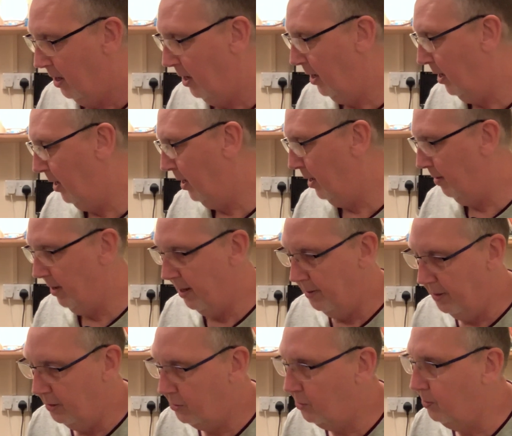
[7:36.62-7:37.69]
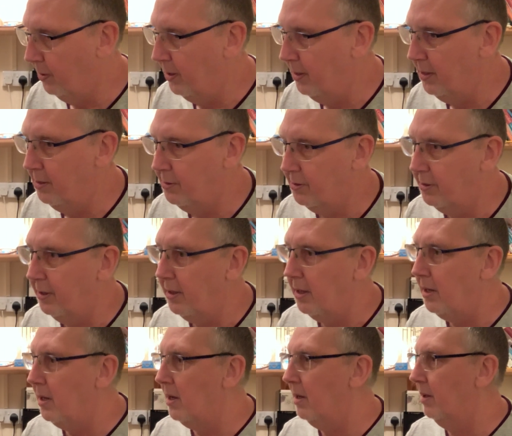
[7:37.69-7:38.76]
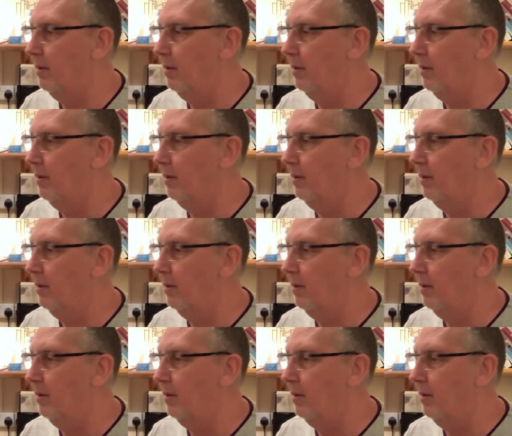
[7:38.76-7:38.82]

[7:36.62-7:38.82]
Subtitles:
and this one is the